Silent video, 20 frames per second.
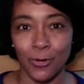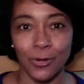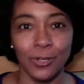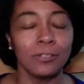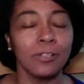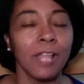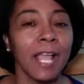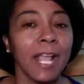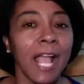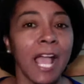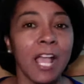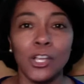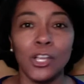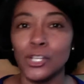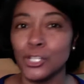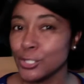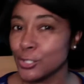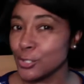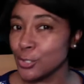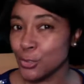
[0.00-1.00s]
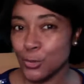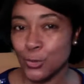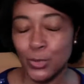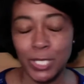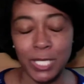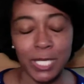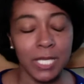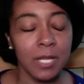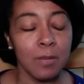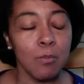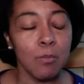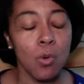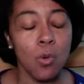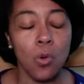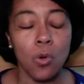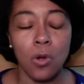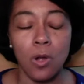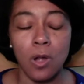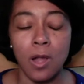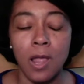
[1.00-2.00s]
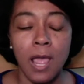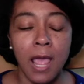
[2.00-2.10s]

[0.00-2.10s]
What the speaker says: Like, I couldn't do it anymore.